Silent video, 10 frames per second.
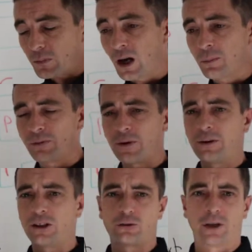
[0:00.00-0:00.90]
I'll be very
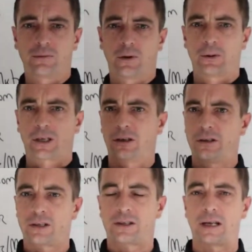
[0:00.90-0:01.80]
straightforward and
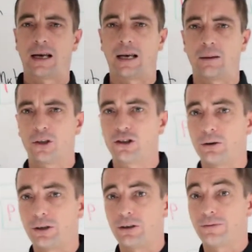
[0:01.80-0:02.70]
honest.
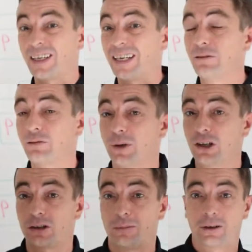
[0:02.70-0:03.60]
Majority of the
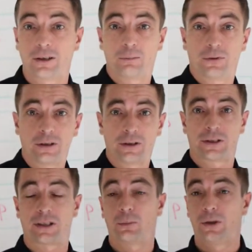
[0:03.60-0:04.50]
information marketing products
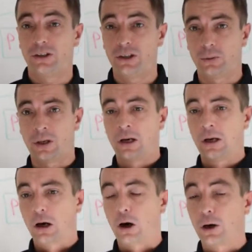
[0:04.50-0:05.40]
that we do,
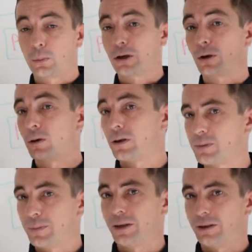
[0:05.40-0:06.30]
I would always
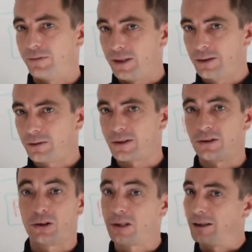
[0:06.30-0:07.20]
make the videos
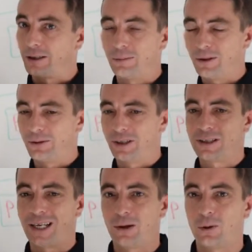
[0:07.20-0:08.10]
just like I'm doing this
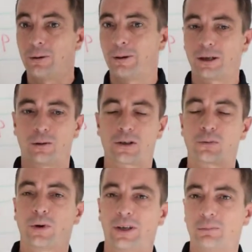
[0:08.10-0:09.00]
now, or I'd always
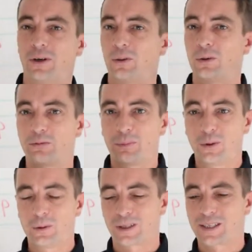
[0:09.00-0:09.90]
write my own
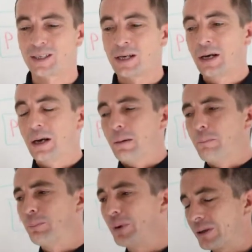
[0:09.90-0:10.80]
reports.
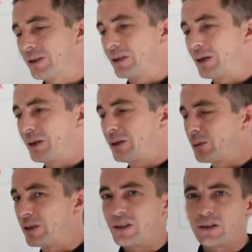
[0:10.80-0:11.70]
But there
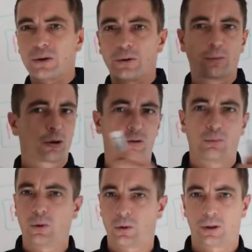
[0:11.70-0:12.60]
is so much
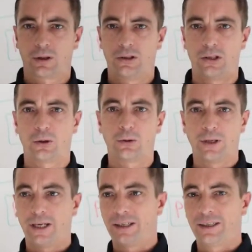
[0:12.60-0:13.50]
more to
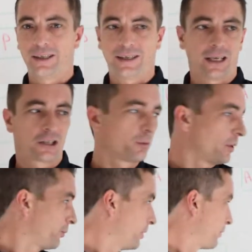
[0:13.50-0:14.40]
creating an actual
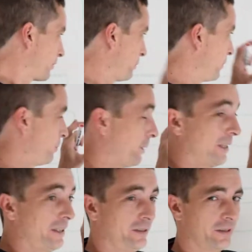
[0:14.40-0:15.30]
product, which we'll
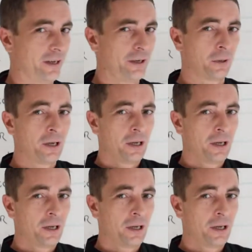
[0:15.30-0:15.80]
get into now.